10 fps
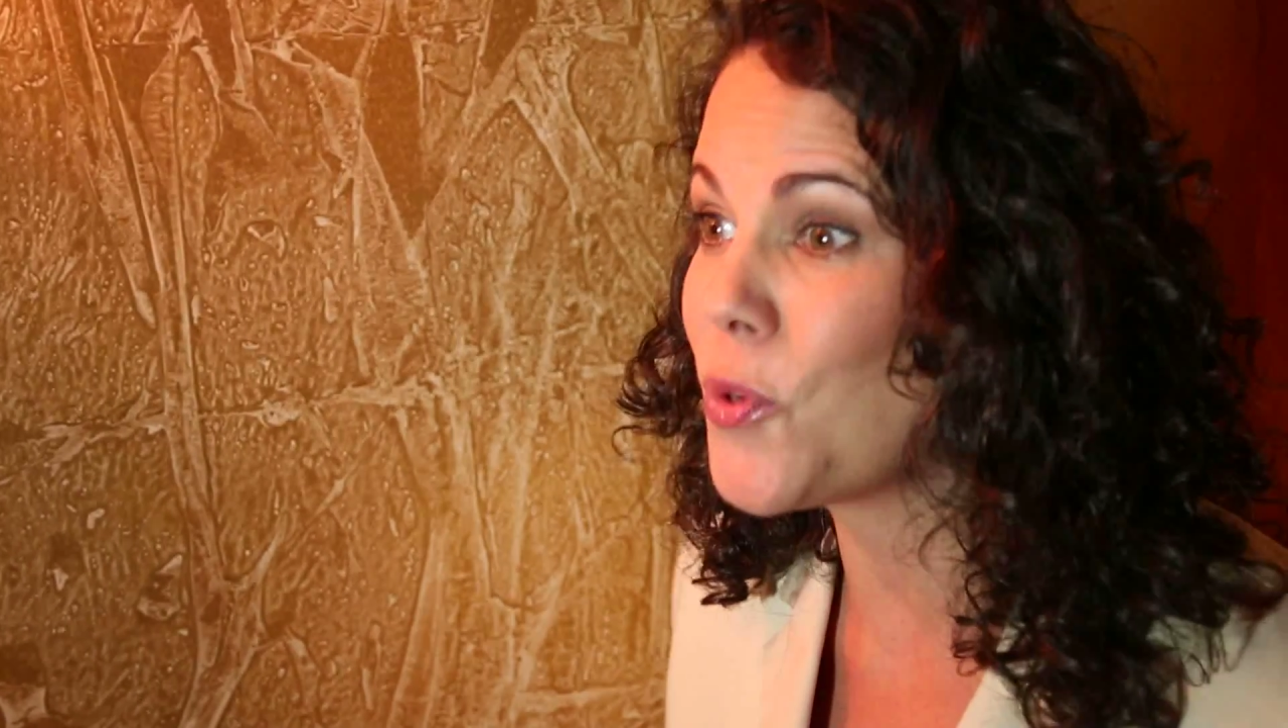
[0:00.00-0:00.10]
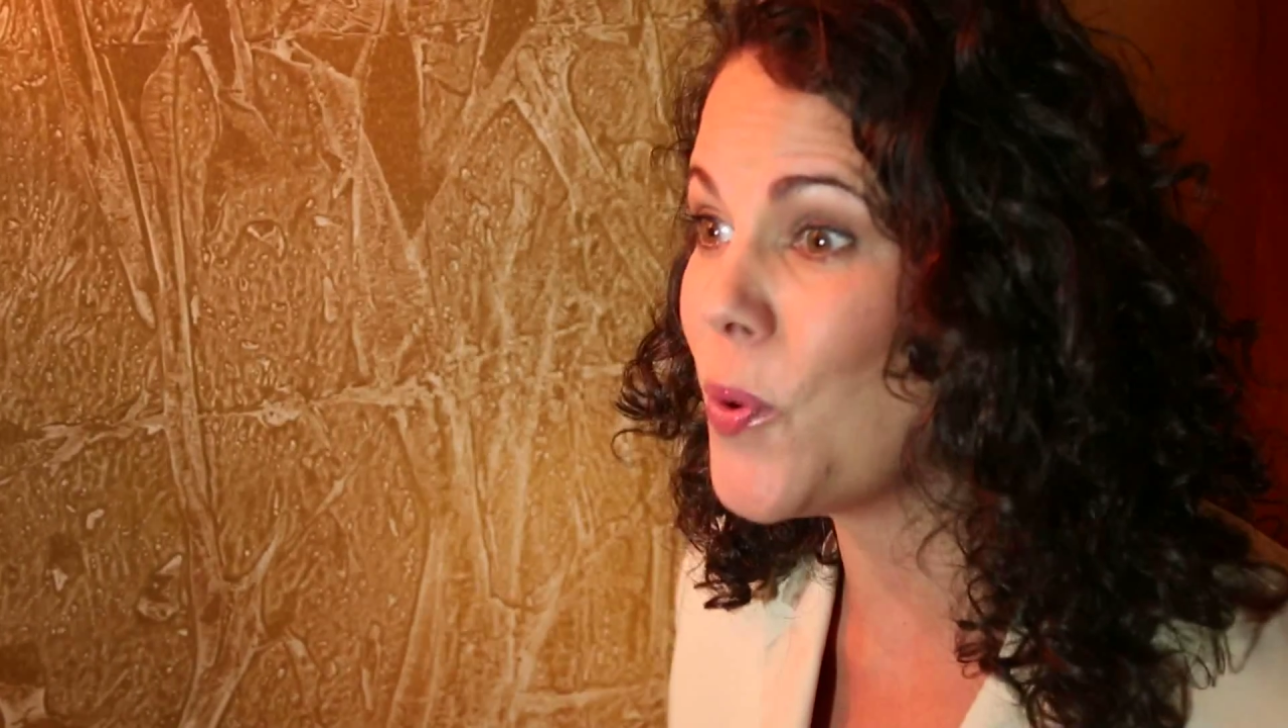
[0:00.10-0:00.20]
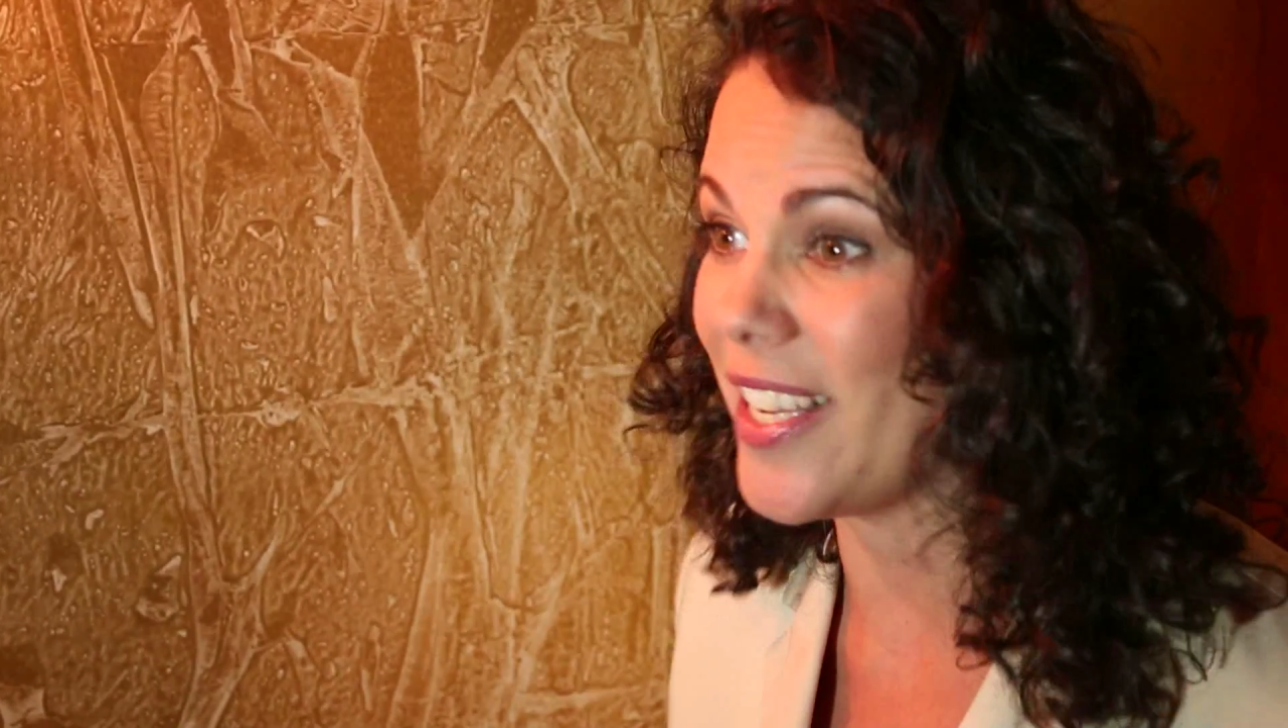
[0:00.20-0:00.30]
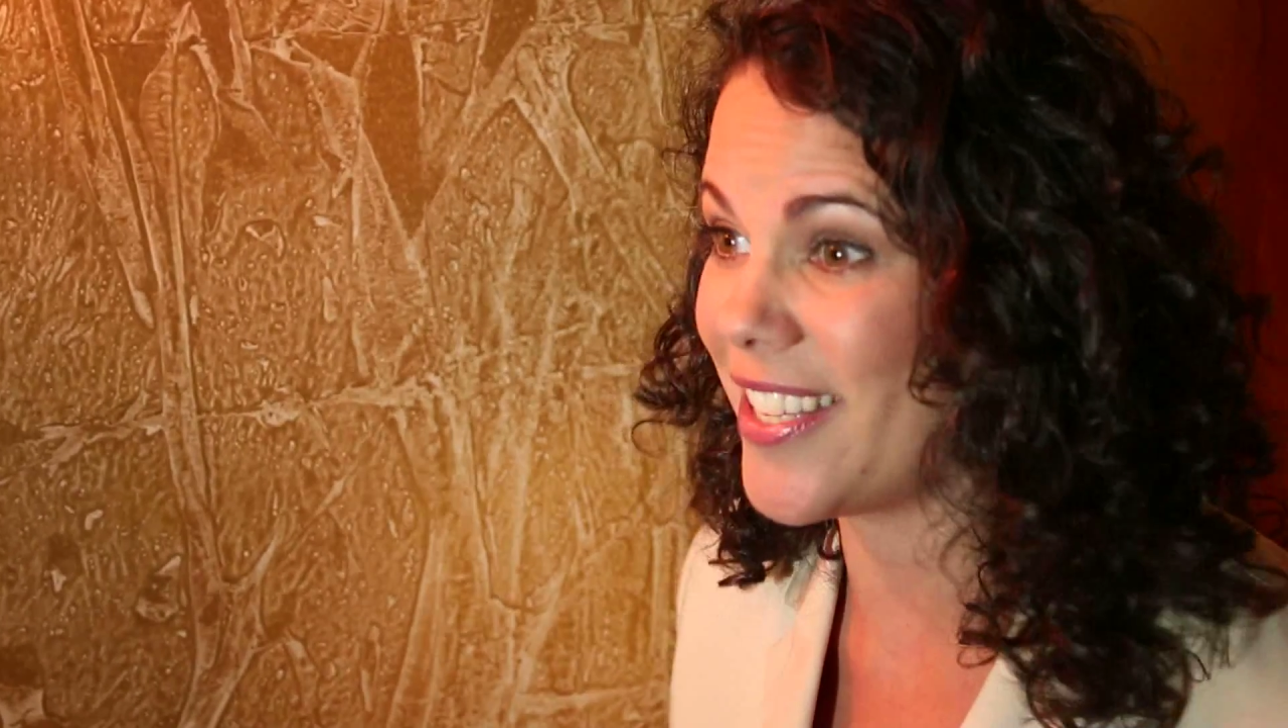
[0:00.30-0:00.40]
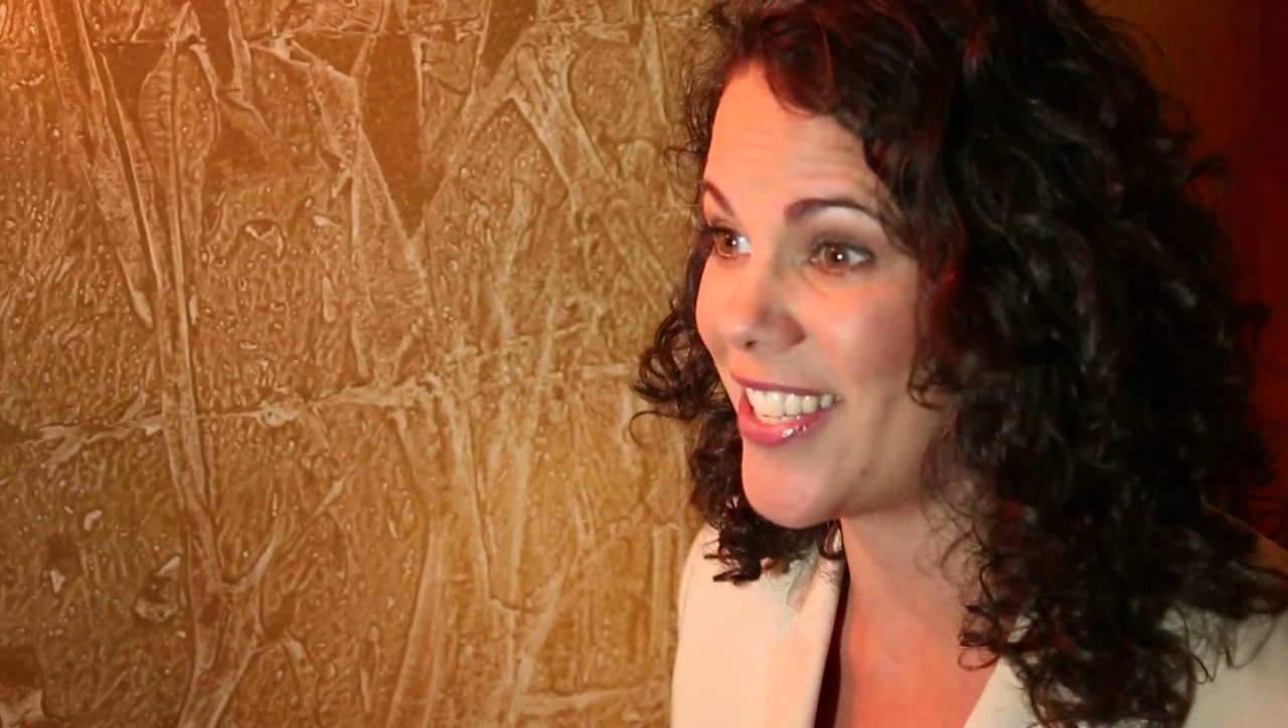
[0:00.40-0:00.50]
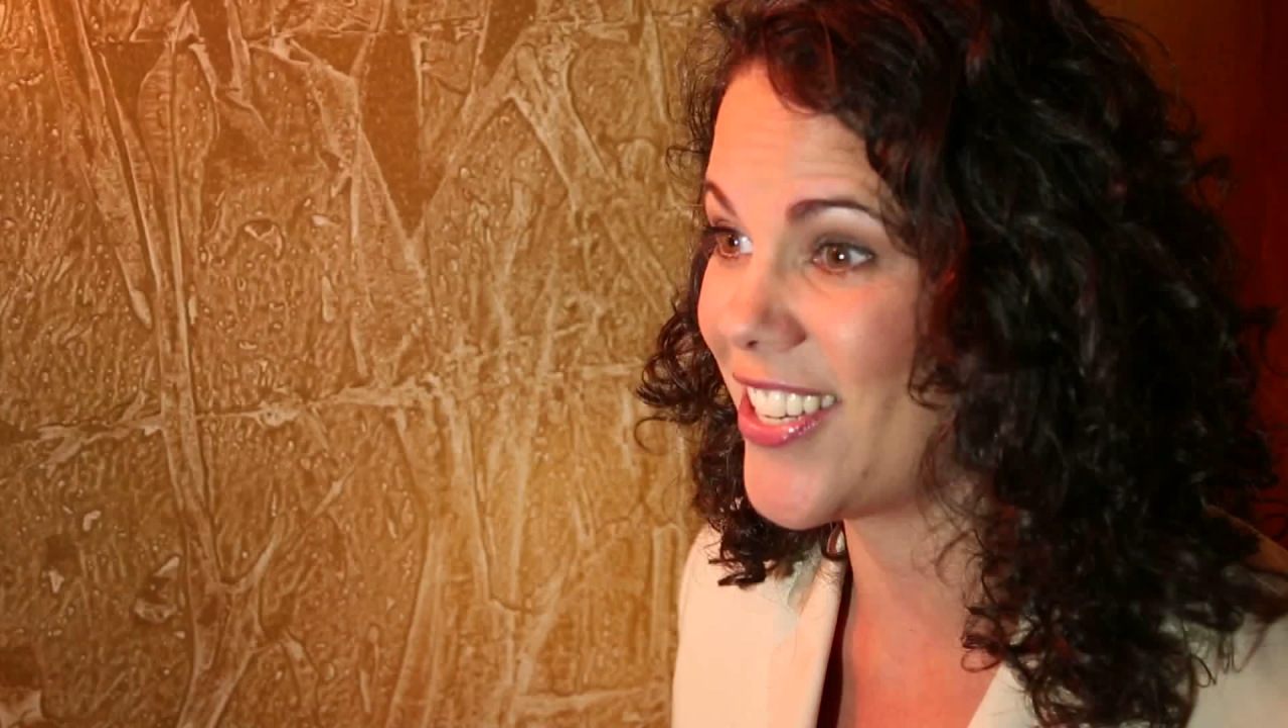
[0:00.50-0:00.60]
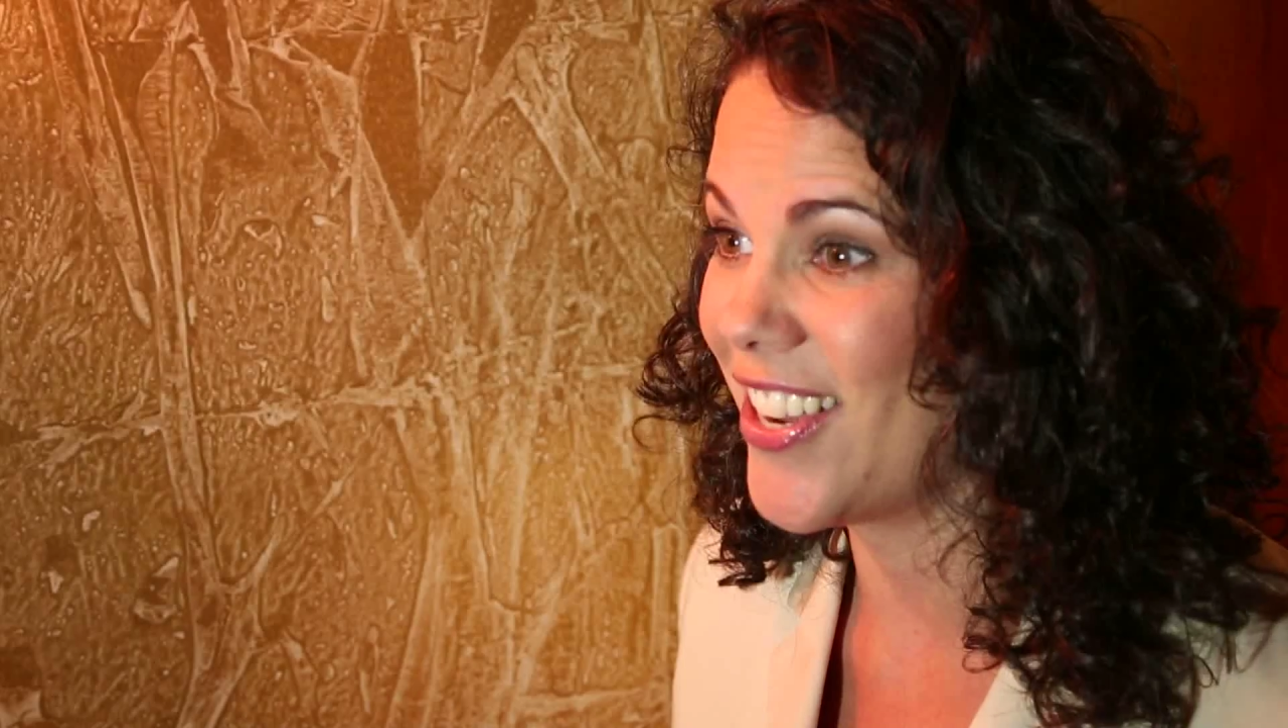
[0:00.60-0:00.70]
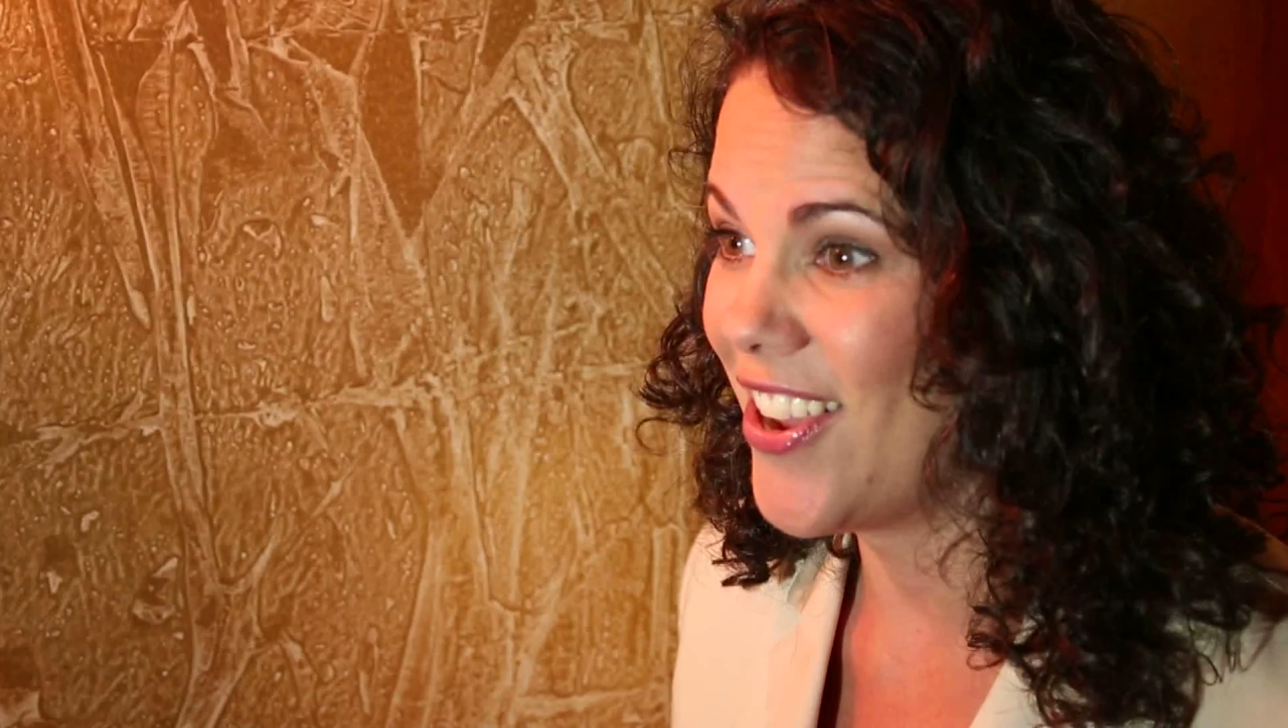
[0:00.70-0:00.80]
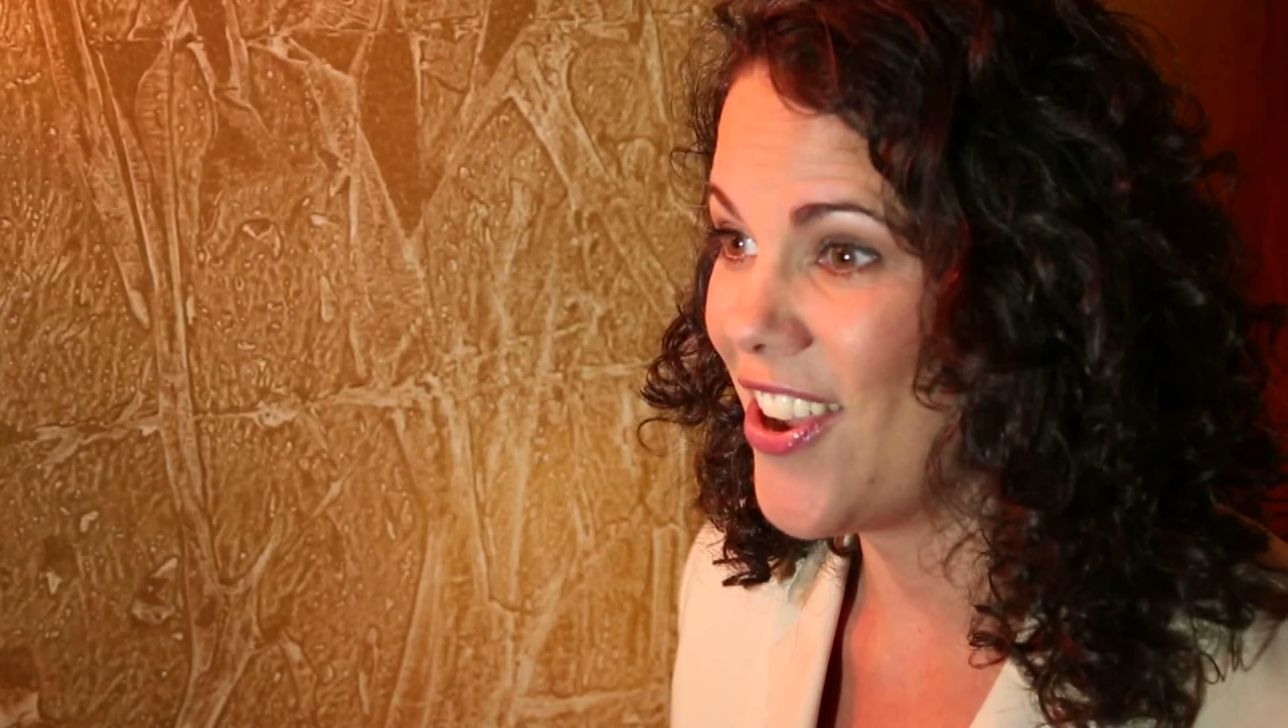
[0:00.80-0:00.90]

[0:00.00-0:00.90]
twist